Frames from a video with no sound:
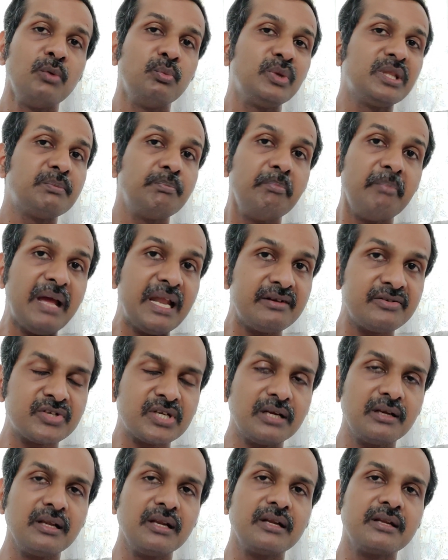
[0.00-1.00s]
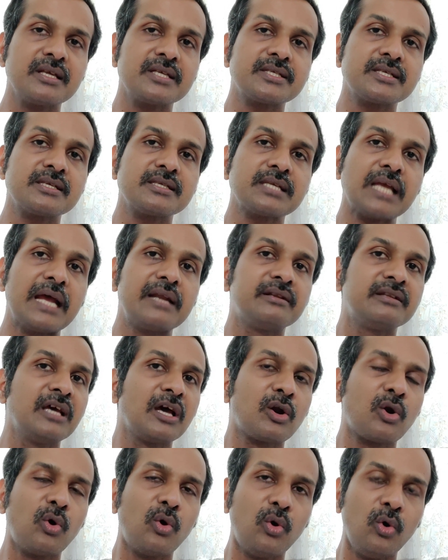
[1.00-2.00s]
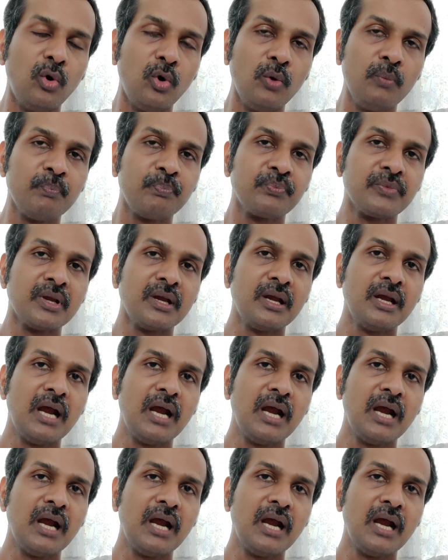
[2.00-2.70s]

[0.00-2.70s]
with mental illnesses at their home,